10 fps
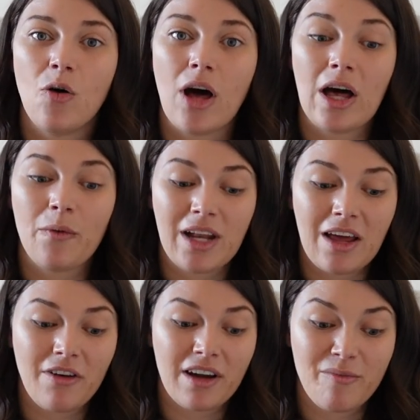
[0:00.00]
Uh,
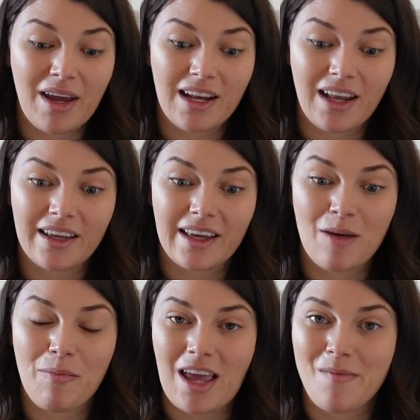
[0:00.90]
whenever I've made like a
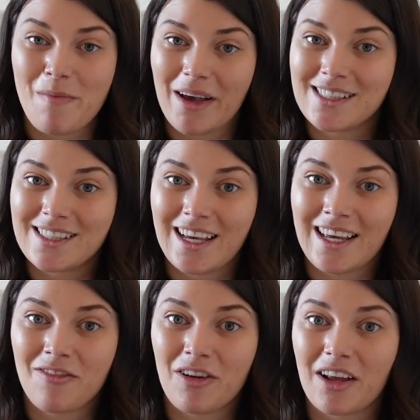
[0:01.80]
baby
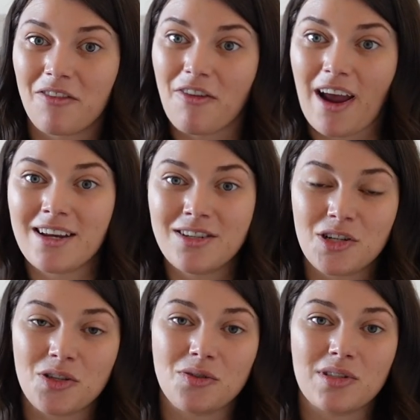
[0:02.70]
basket for like a friend
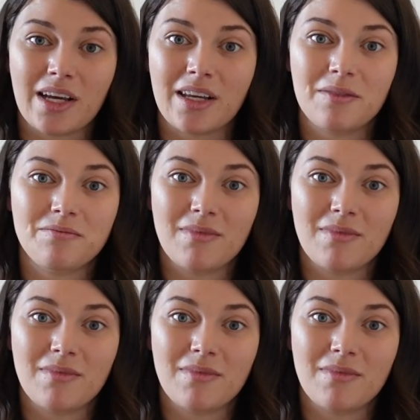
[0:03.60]
who's like